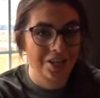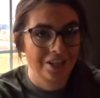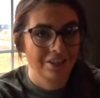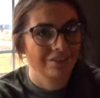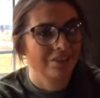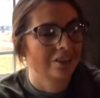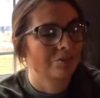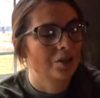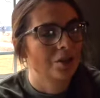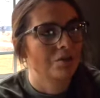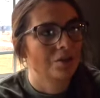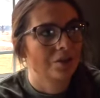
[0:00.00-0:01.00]
to get through this
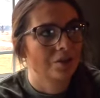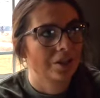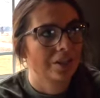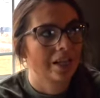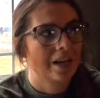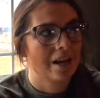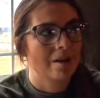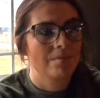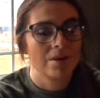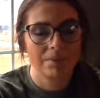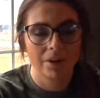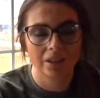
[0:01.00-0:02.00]
video real quickly. I got
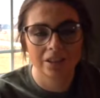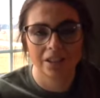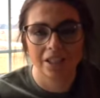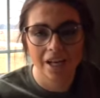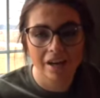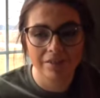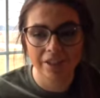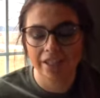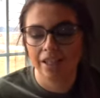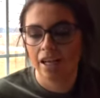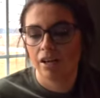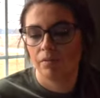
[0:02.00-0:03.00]
meatballs in the
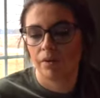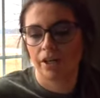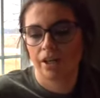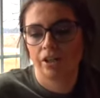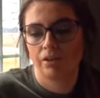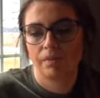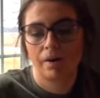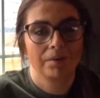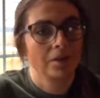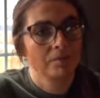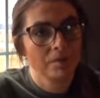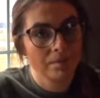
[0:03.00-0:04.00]
oven. We're gonna do
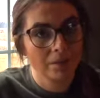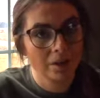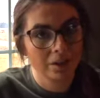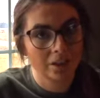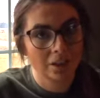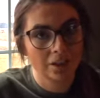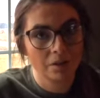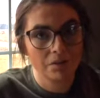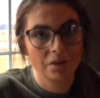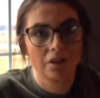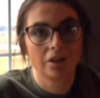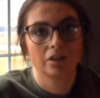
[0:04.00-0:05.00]
barbecue meatballs in the slow
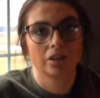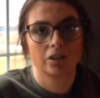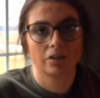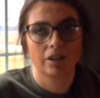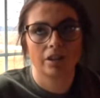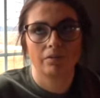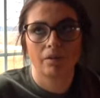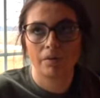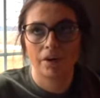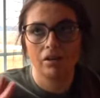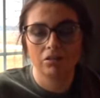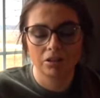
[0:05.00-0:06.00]
cookers. So like while
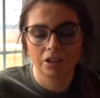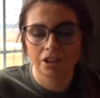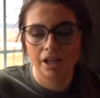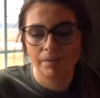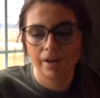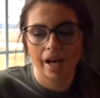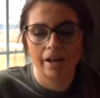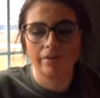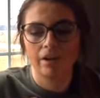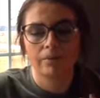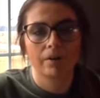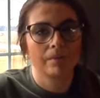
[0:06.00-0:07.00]
we're out grocery shopping, I
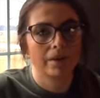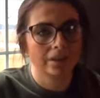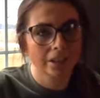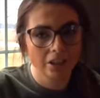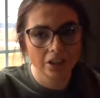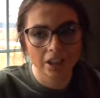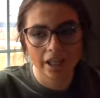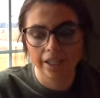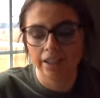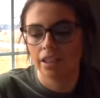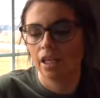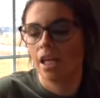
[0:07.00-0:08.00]
don't gotta worry about dinner
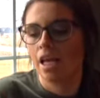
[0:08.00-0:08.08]
tonight.